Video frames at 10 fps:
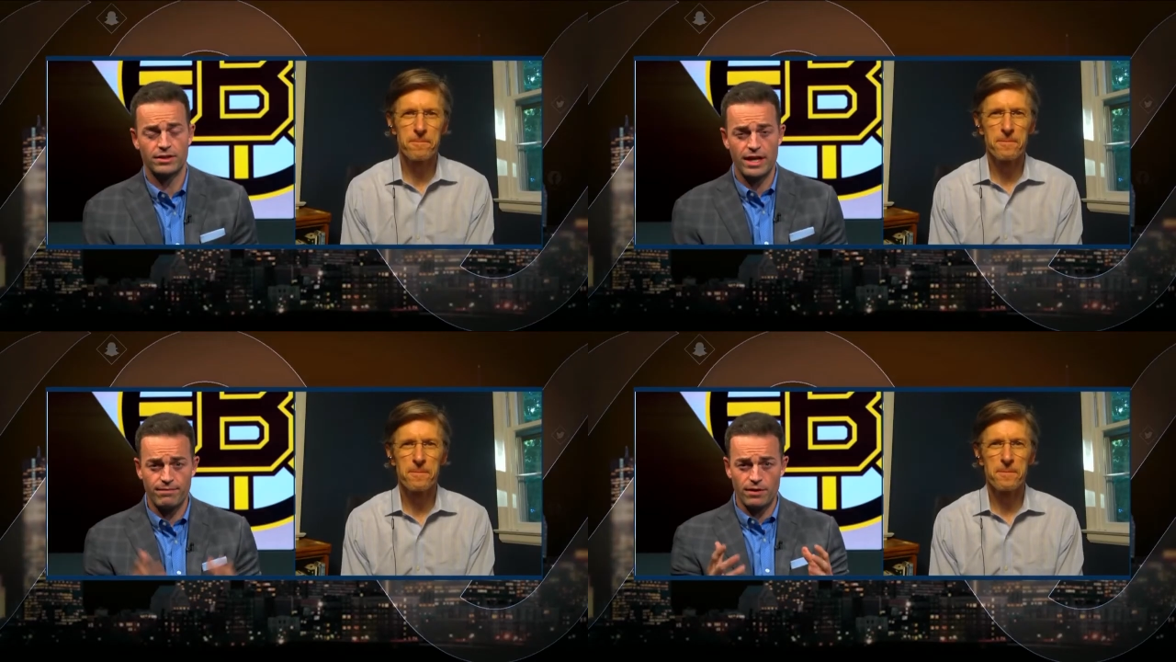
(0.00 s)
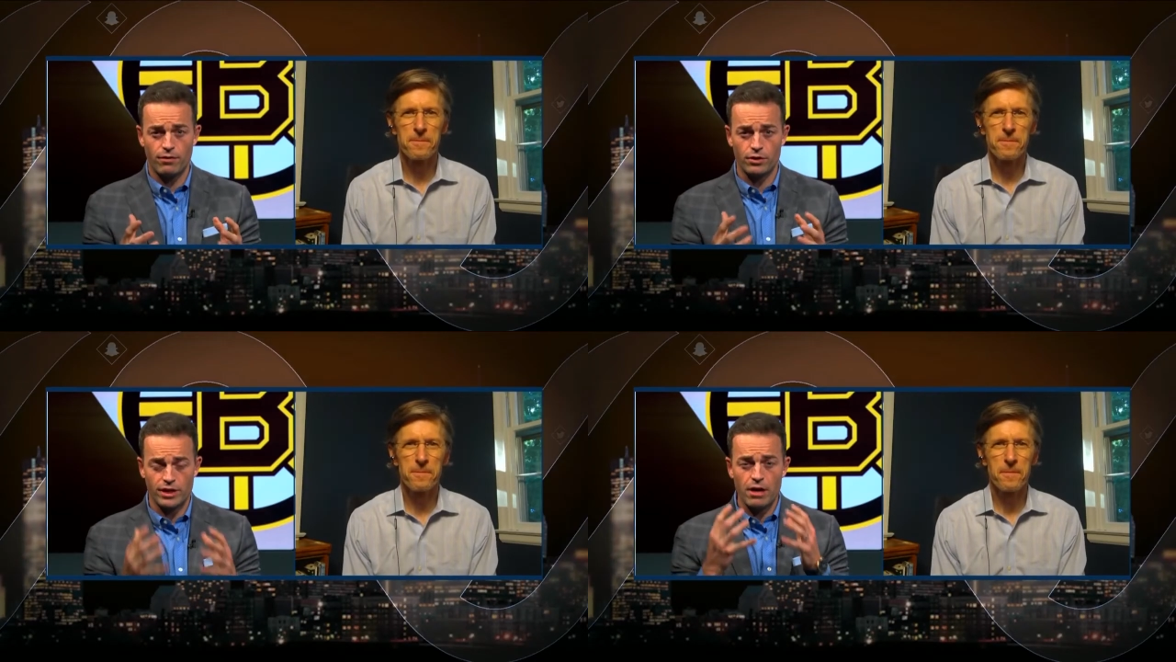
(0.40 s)
Speaker 1: safety
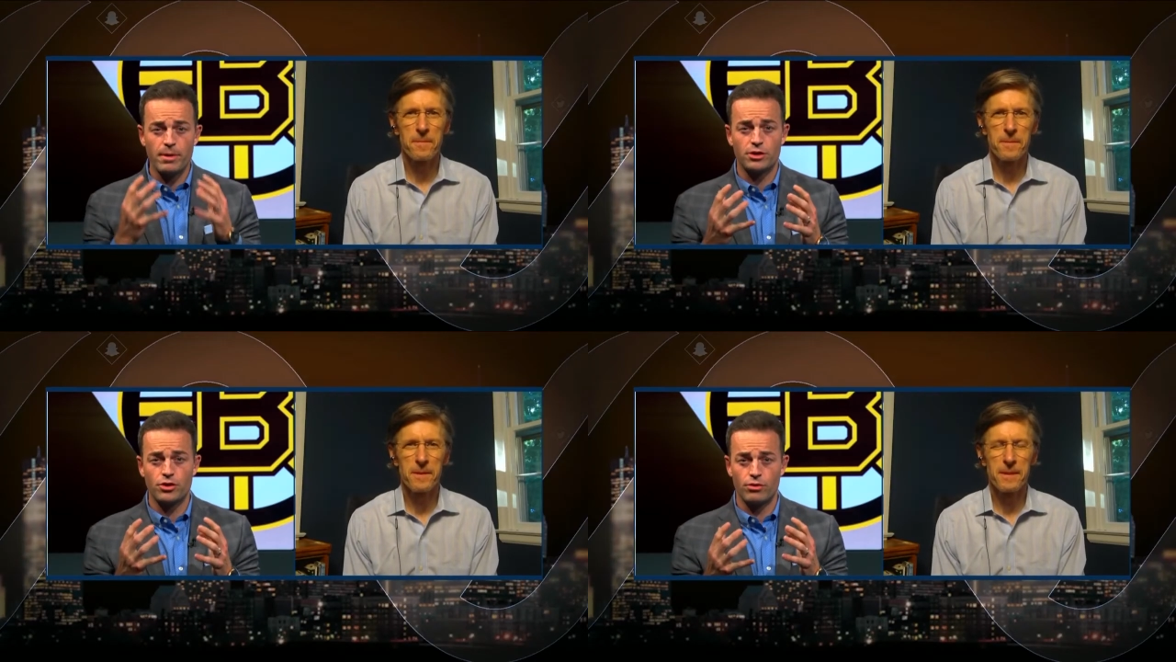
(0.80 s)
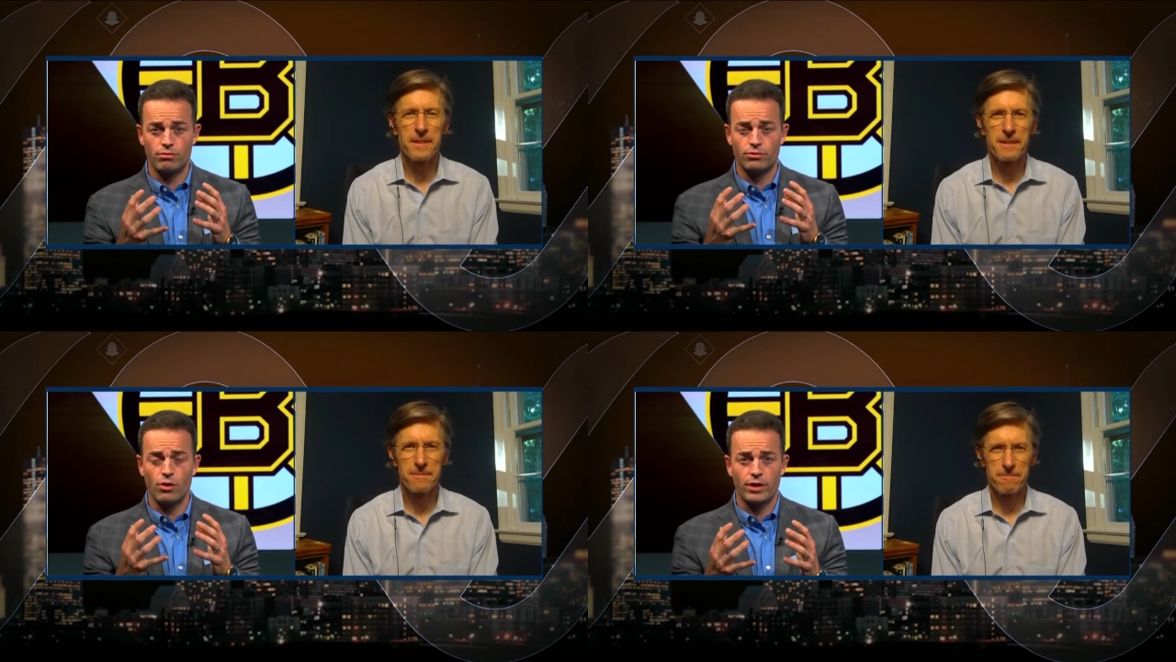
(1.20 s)
first. Got to make sure
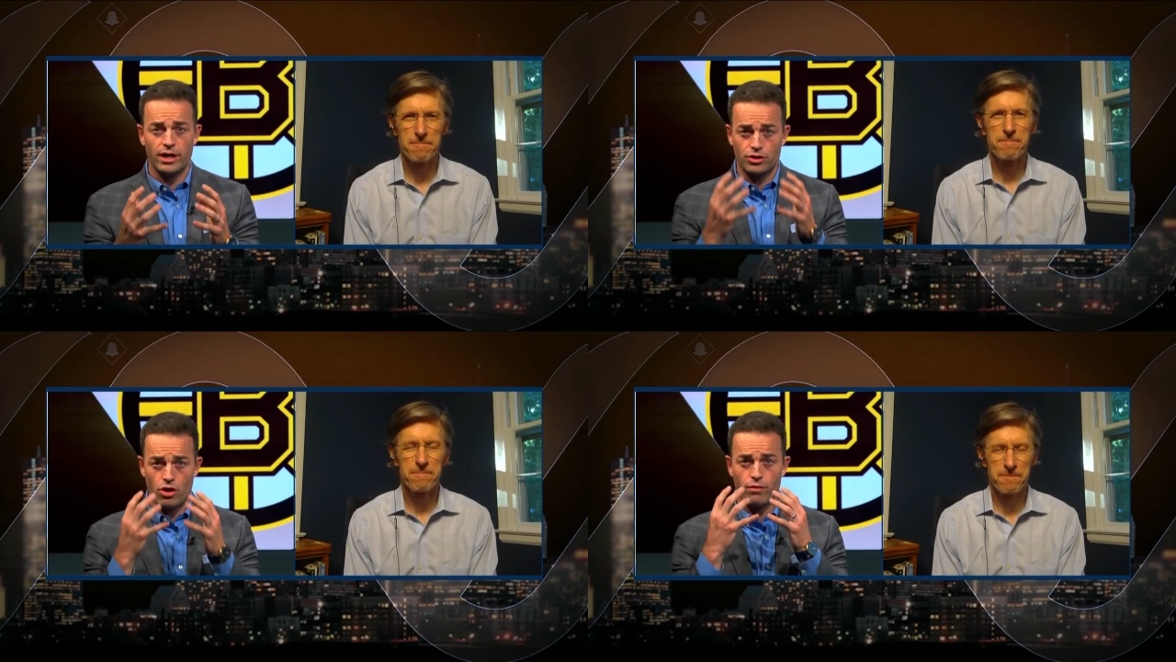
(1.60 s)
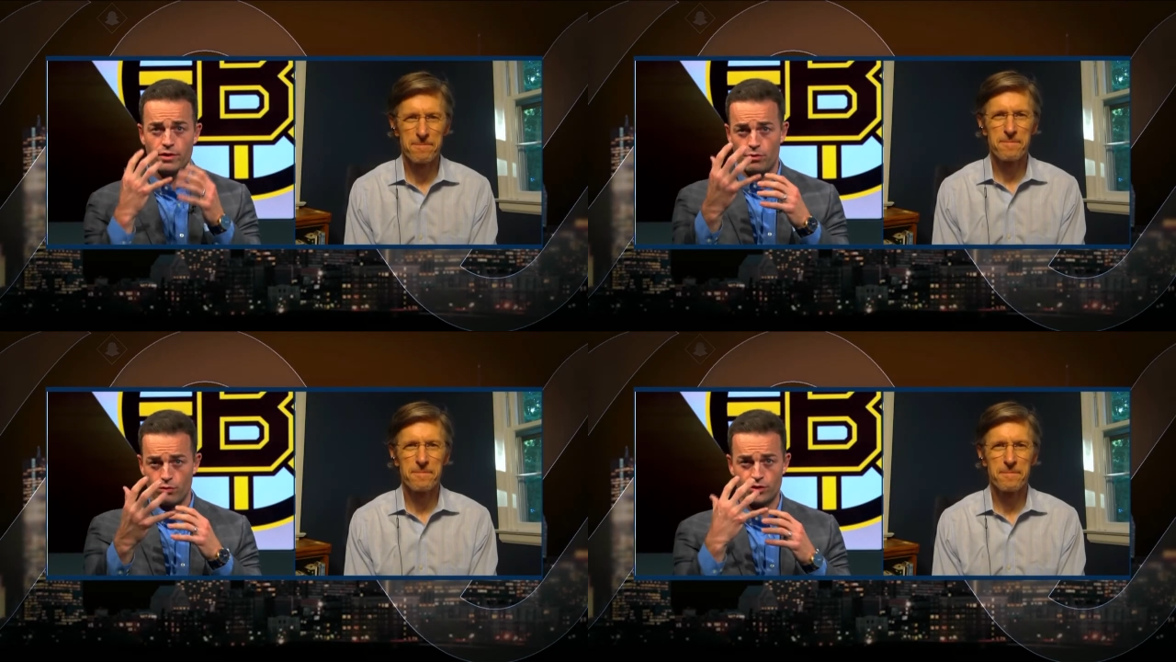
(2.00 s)
you don't catch
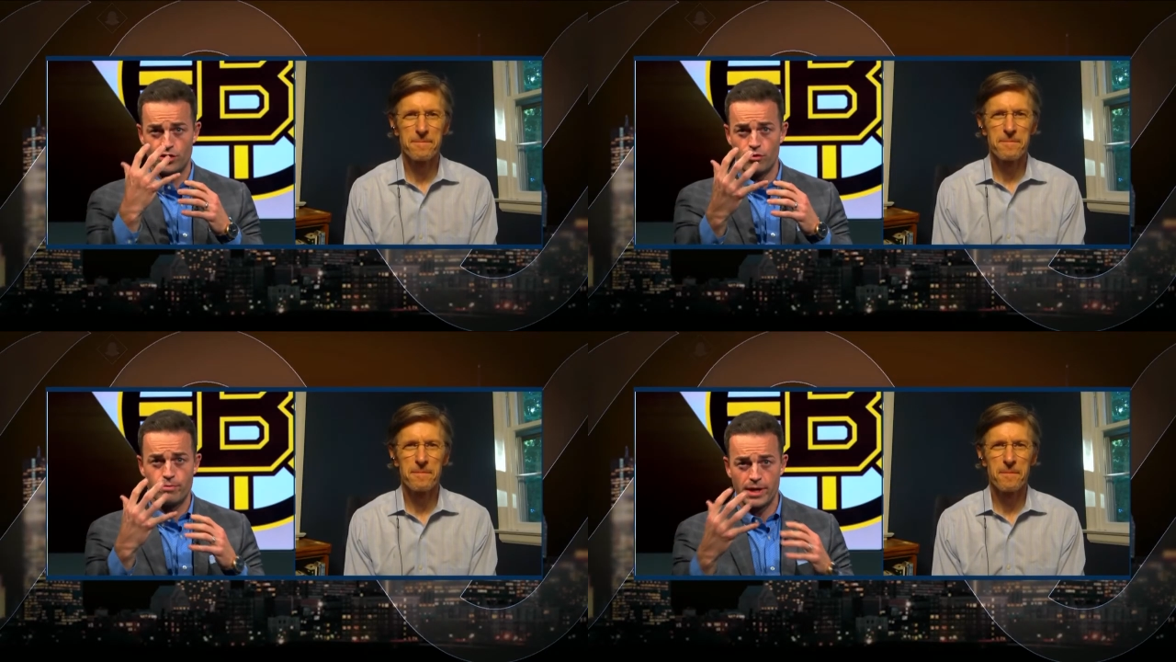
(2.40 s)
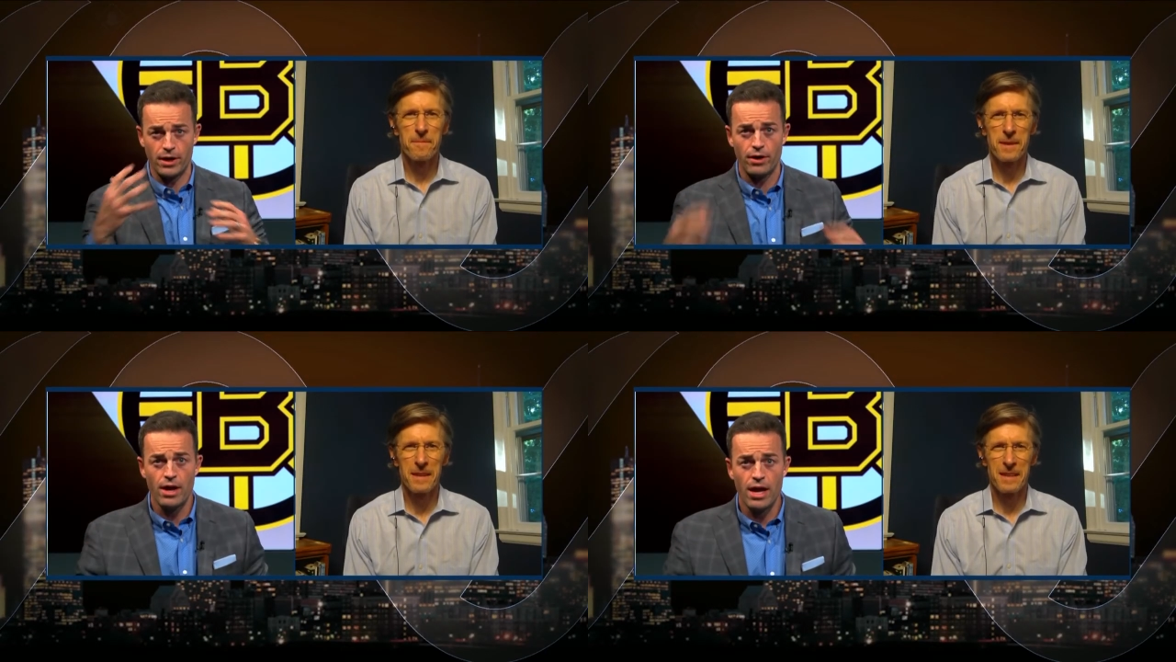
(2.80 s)
COVID through Zoom
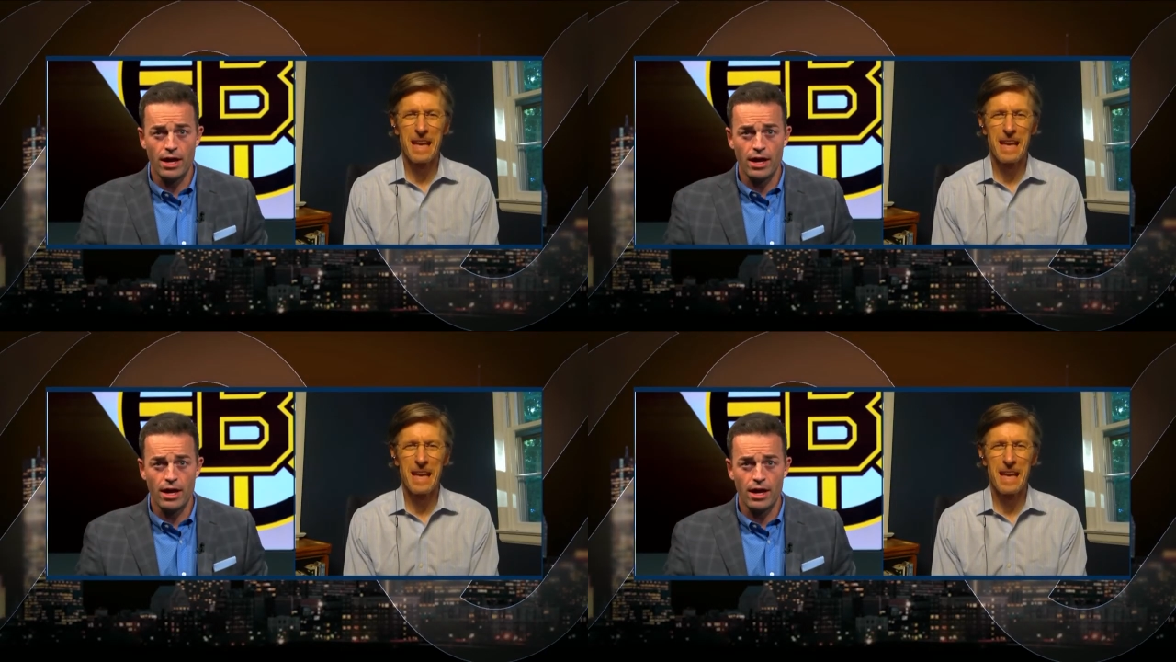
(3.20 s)
here.